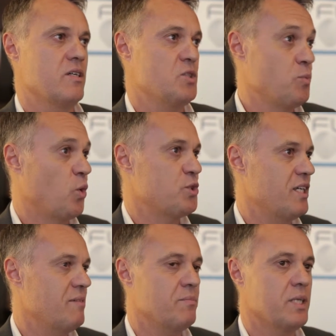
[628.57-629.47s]
small
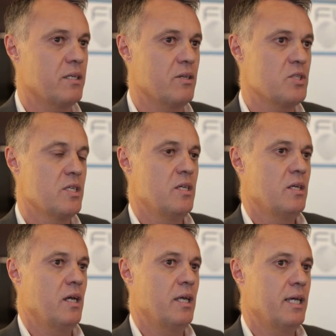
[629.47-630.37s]
step, because
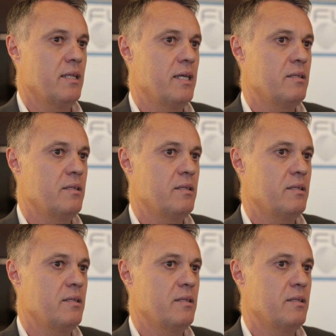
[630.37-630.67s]
that